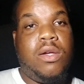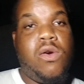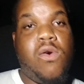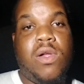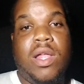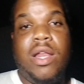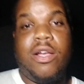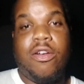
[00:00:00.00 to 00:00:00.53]
all
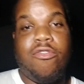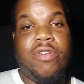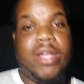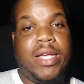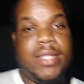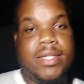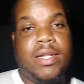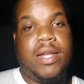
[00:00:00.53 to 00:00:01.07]
the little
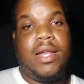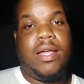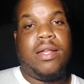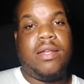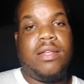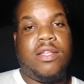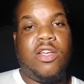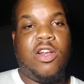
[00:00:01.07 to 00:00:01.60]
reasoning
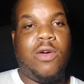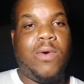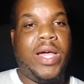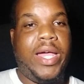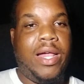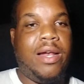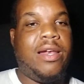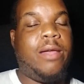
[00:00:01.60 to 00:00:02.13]
and, you know,
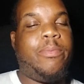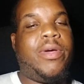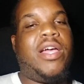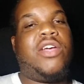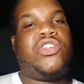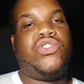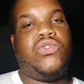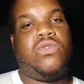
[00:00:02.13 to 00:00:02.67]
what hell the
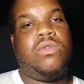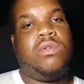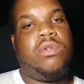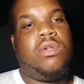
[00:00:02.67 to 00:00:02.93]
pass through,